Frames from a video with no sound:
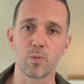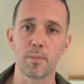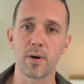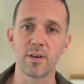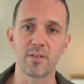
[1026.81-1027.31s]
we
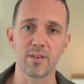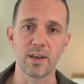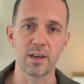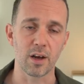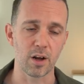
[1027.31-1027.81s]
might
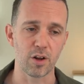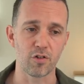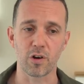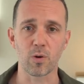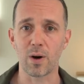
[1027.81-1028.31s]
see
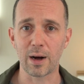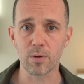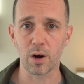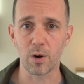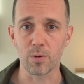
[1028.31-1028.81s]
drug or
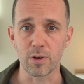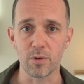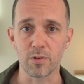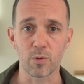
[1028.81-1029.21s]
alcohol use